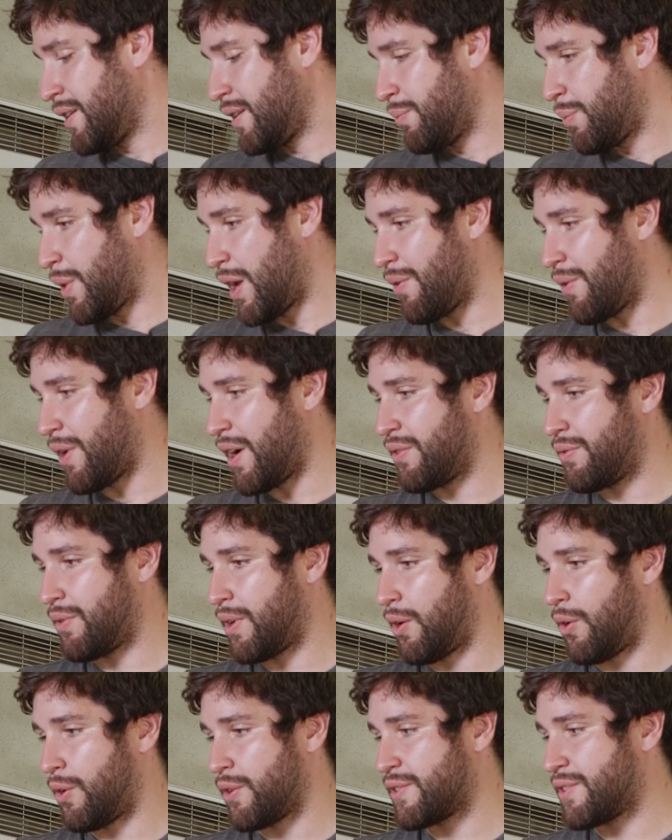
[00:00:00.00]
P-wave
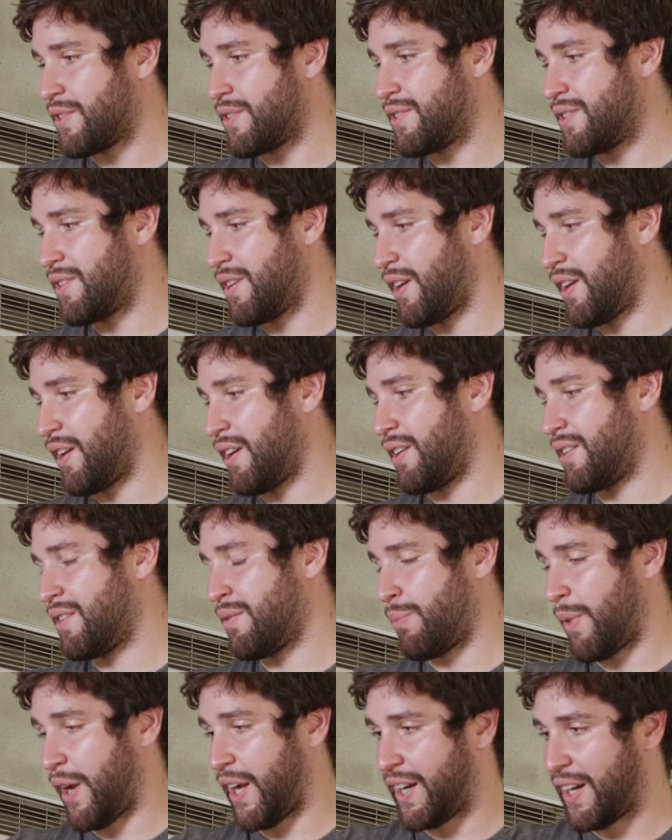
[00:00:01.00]
velocity,
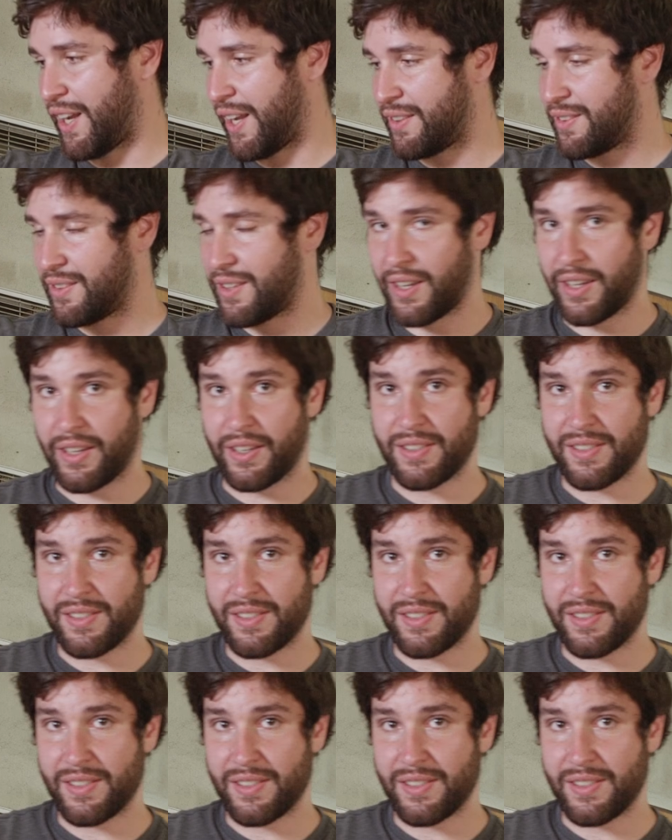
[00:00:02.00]
the magnetic